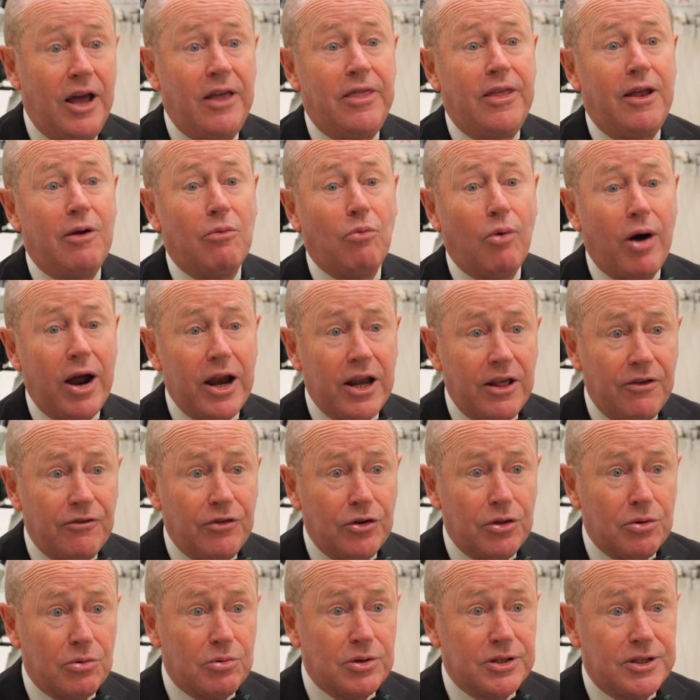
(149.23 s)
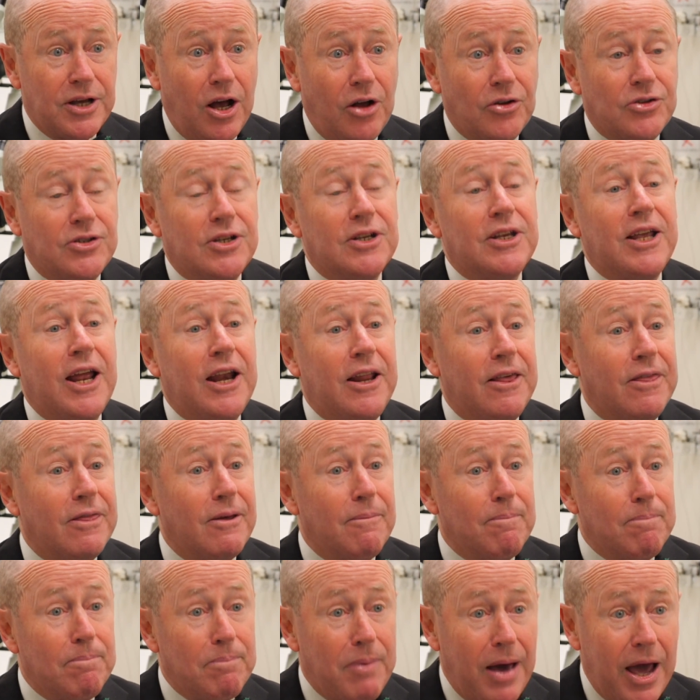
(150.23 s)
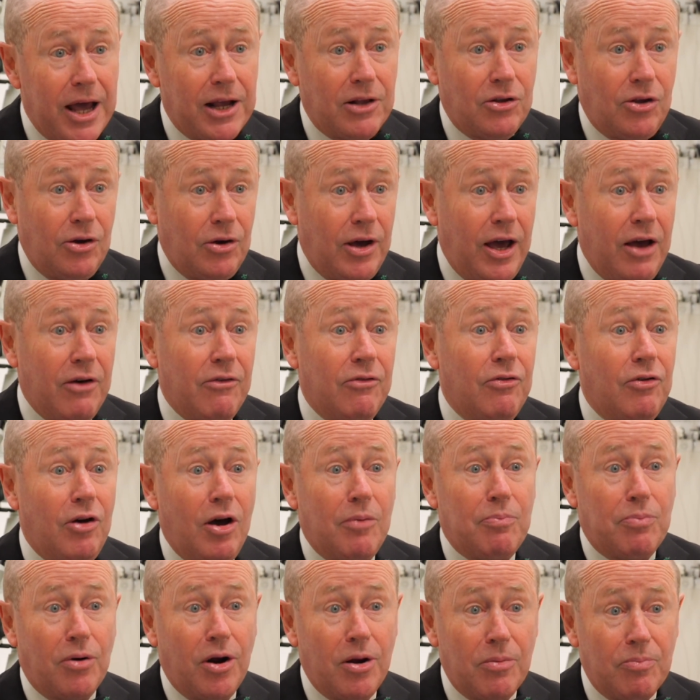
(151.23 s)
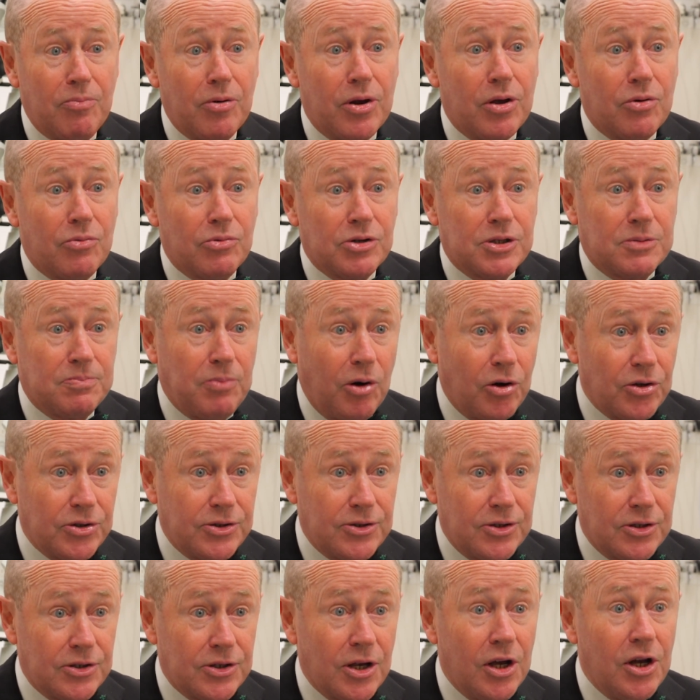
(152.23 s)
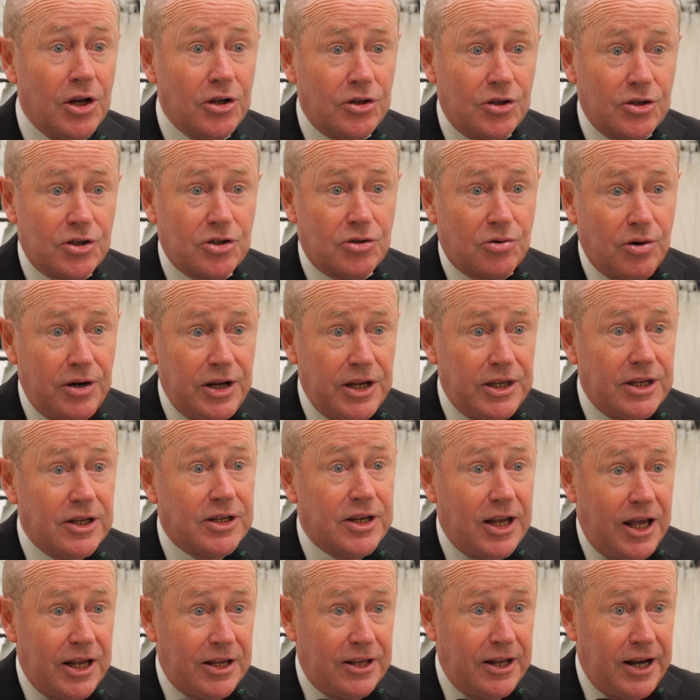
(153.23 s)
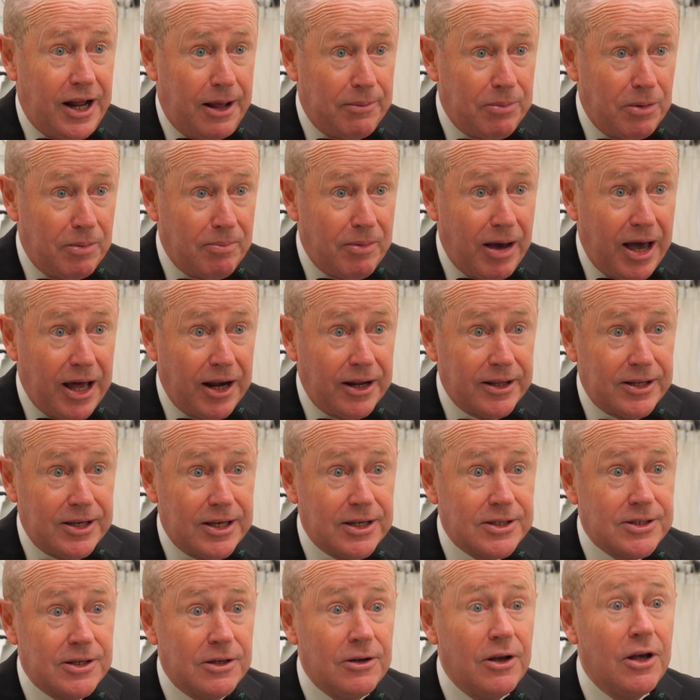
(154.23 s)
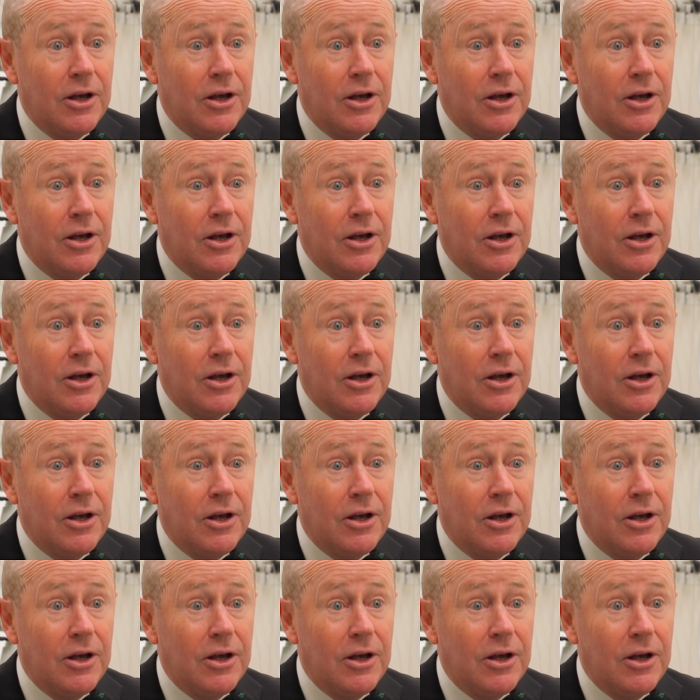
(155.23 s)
and then waiting for the results and getting them back to have appropriate responses to screen-detected abnormalities.